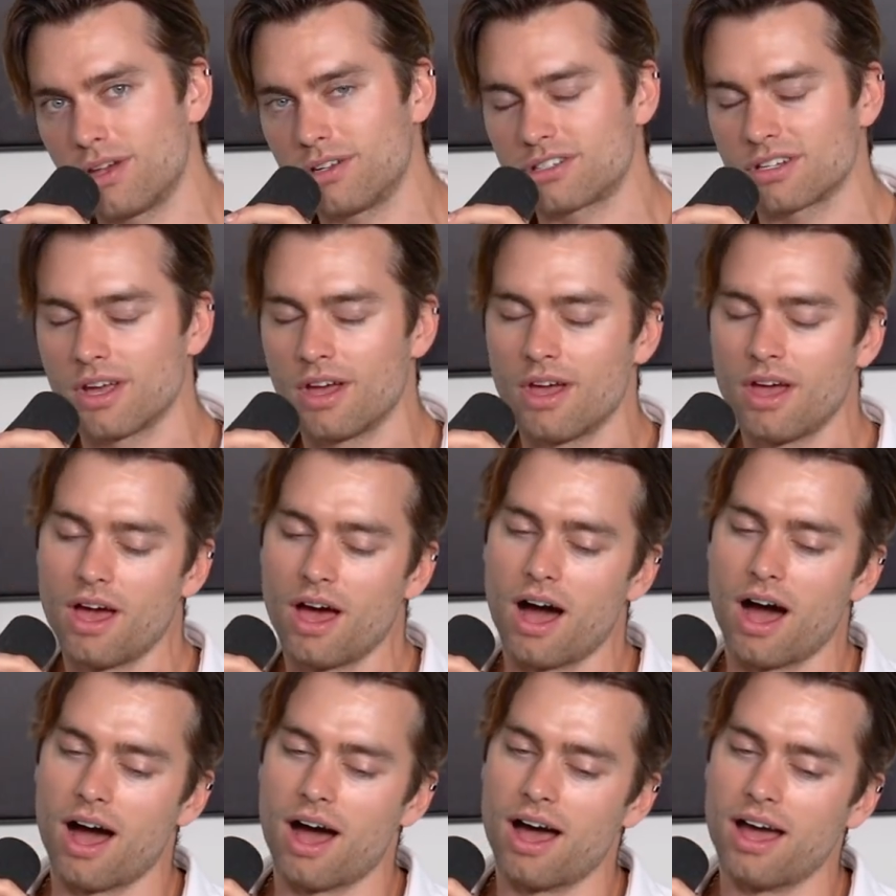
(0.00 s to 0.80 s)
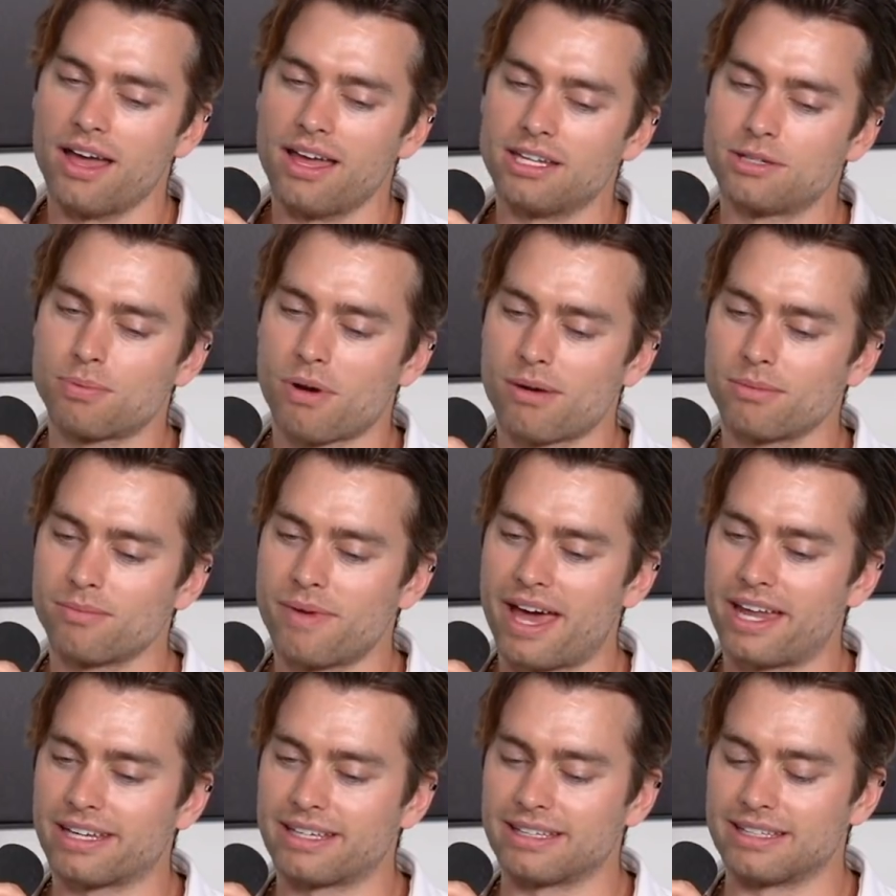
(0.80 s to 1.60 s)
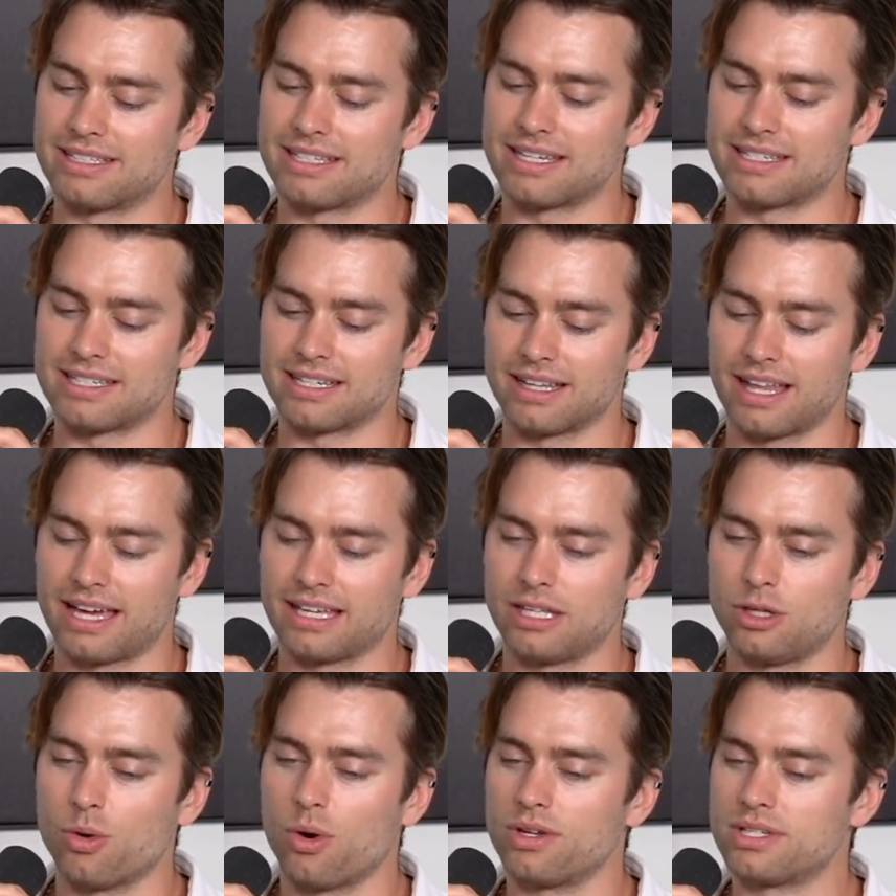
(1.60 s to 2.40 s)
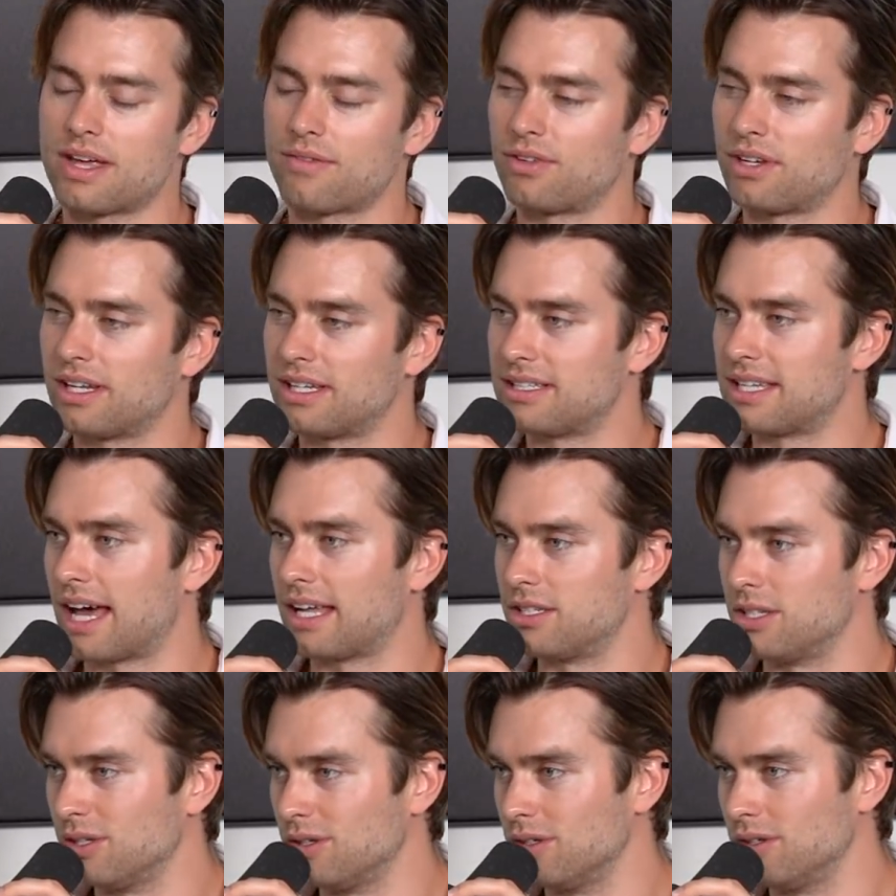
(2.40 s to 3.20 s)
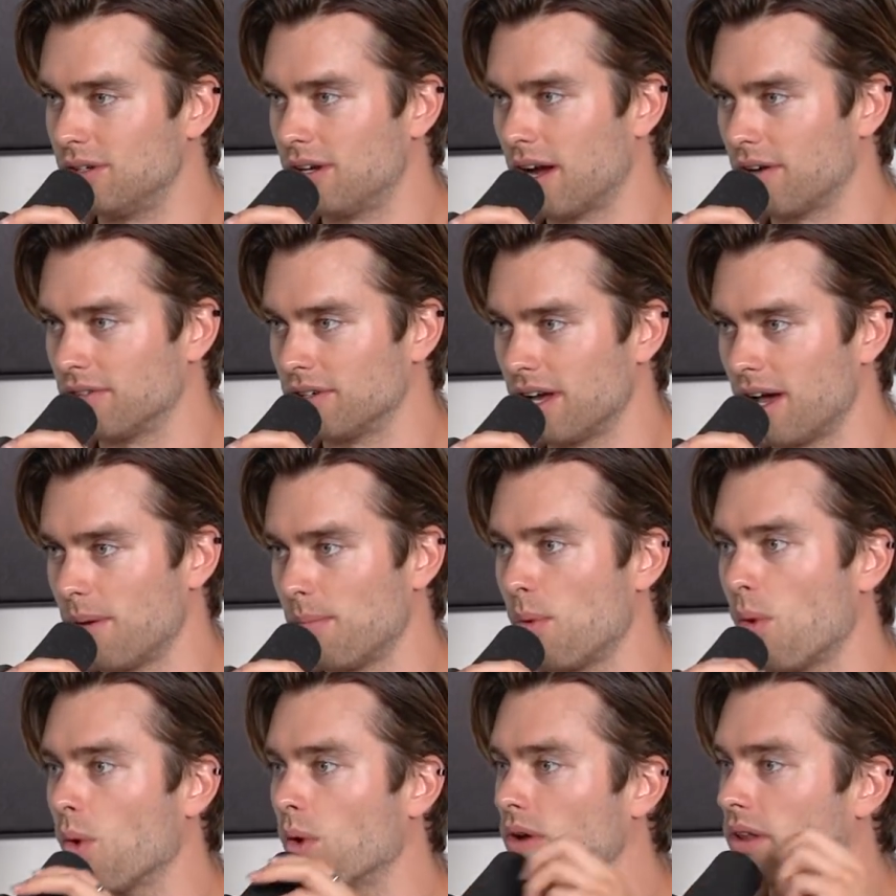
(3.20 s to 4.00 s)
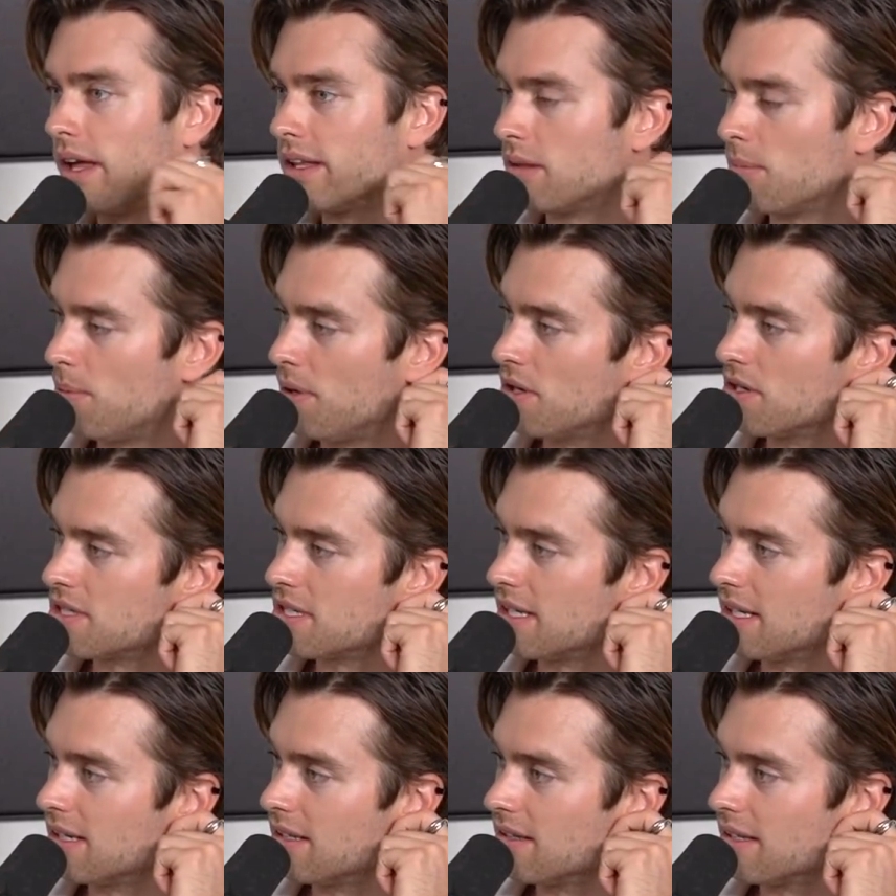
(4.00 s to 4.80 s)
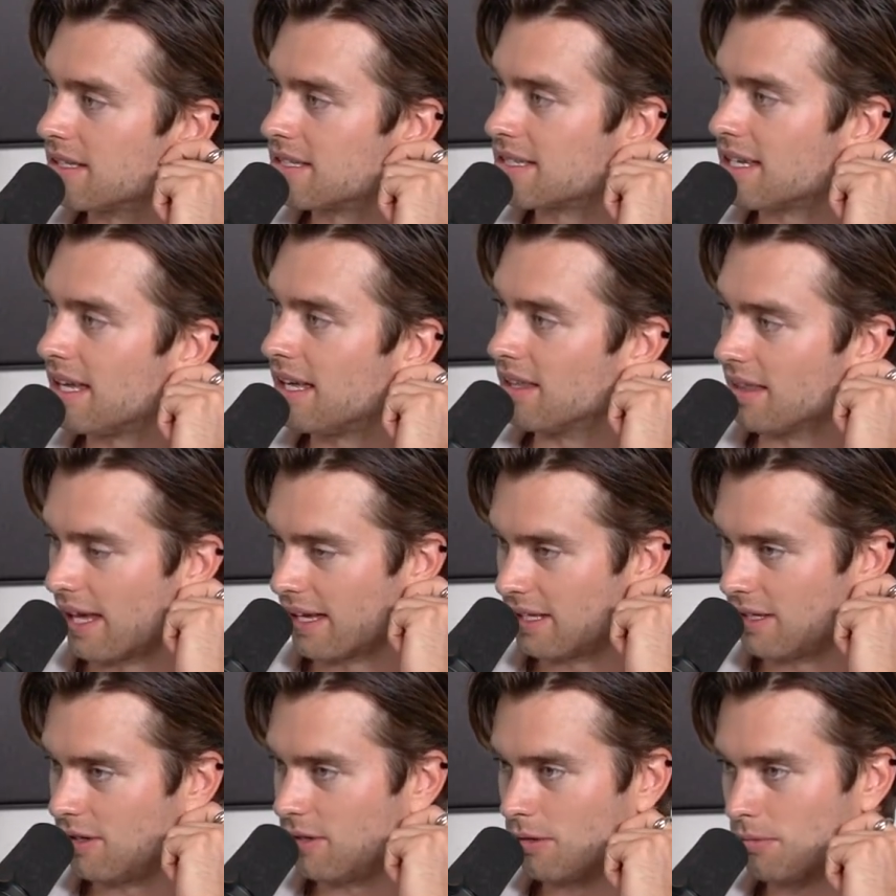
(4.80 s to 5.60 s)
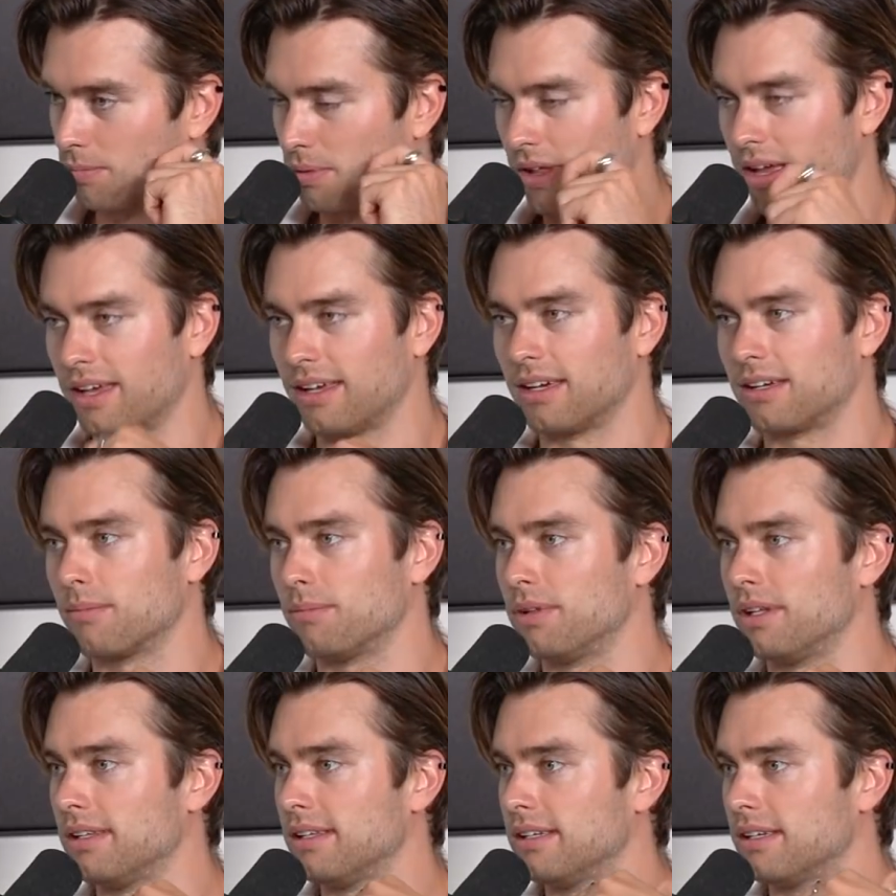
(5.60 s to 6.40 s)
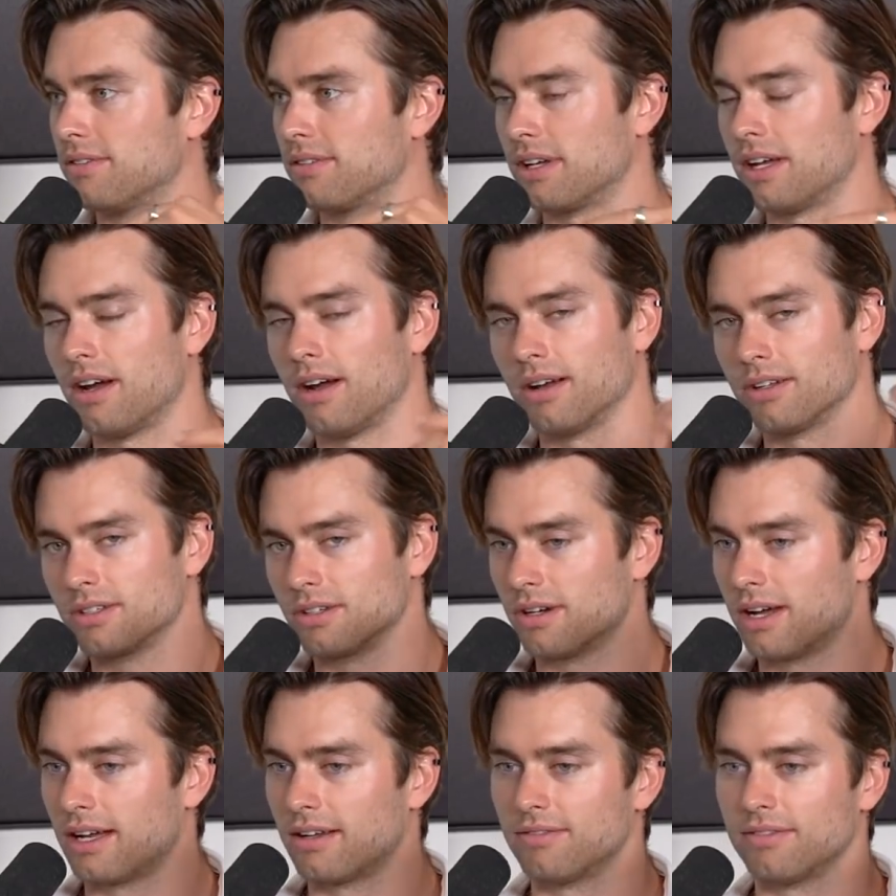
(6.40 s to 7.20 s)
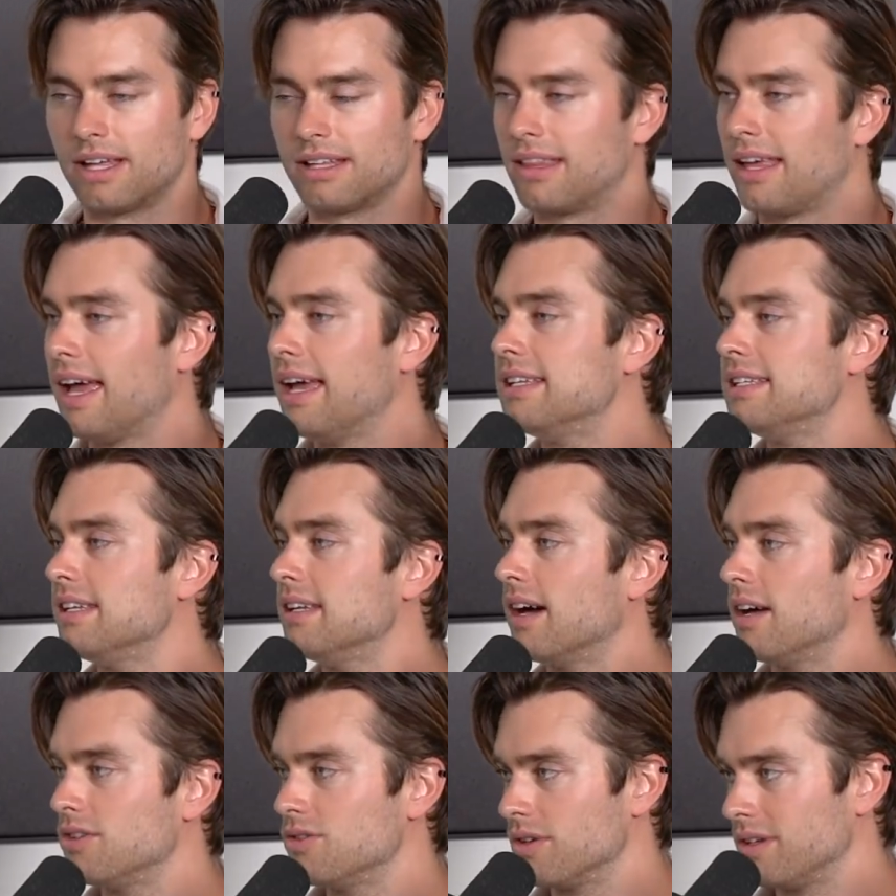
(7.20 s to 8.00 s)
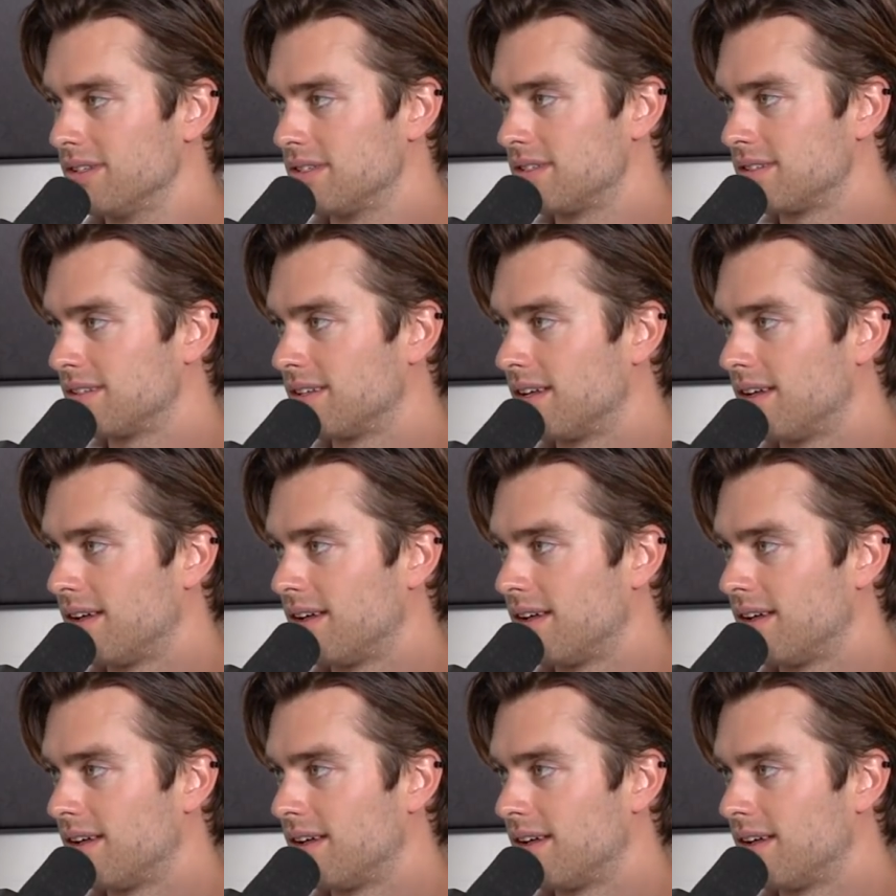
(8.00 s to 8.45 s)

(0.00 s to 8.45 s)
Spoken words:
bitch. It's problematic in the sense that like you always have to get a tattoo covered up, or like the piercing. Let's say like you're playing a completely different character out of like the 1800s.